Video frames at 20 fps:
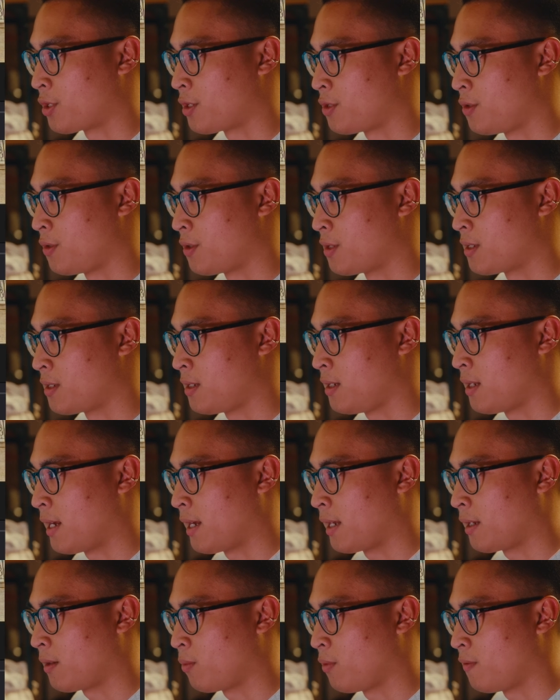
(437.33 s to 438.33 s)
As you can see,
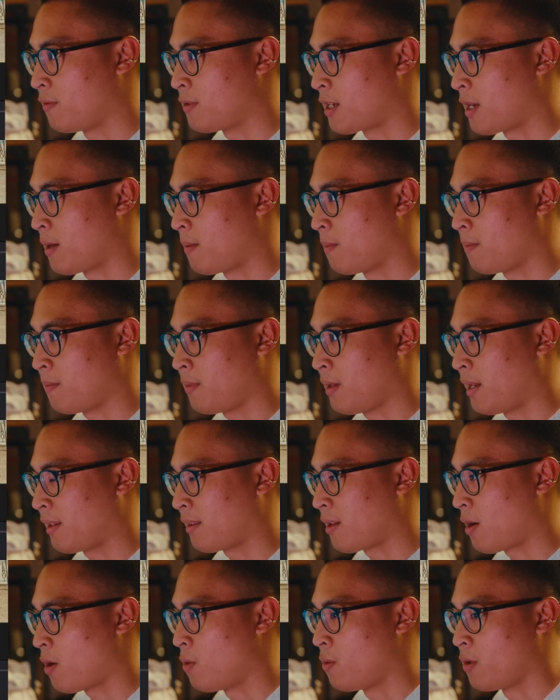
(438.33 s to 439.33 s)
like with temp, like
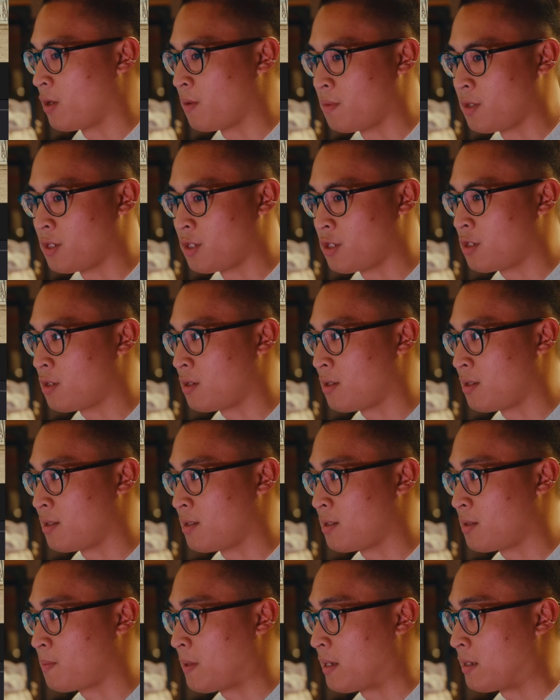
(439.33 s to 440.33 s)
the whole image
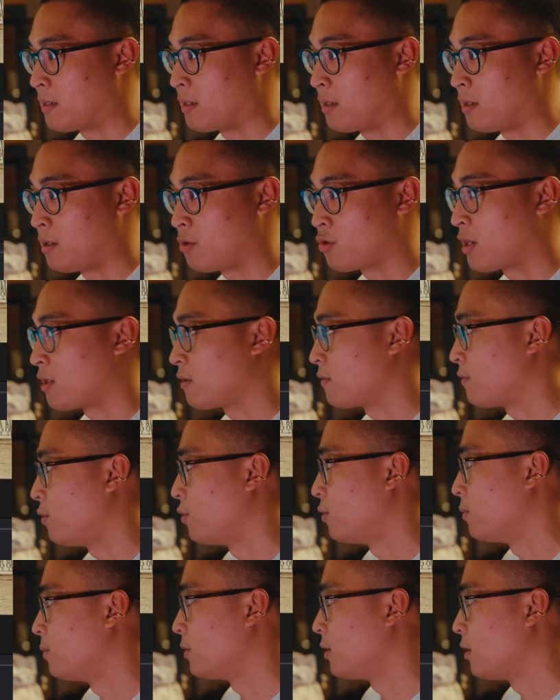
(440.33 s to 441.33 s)
is basically
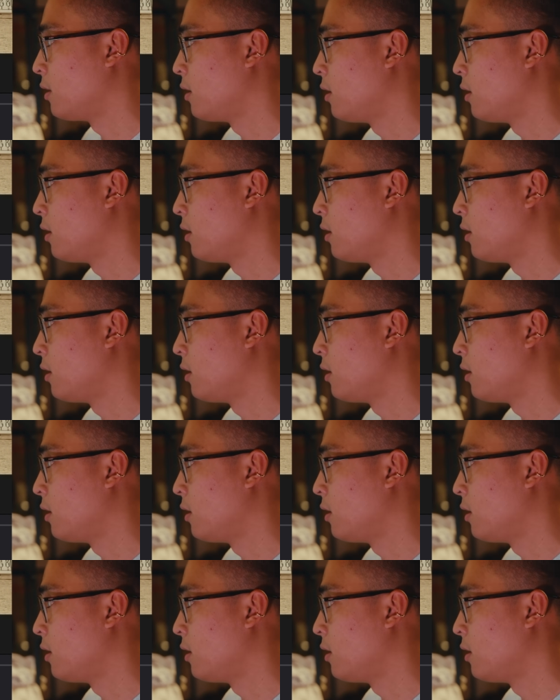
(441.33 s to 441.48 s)
transformed,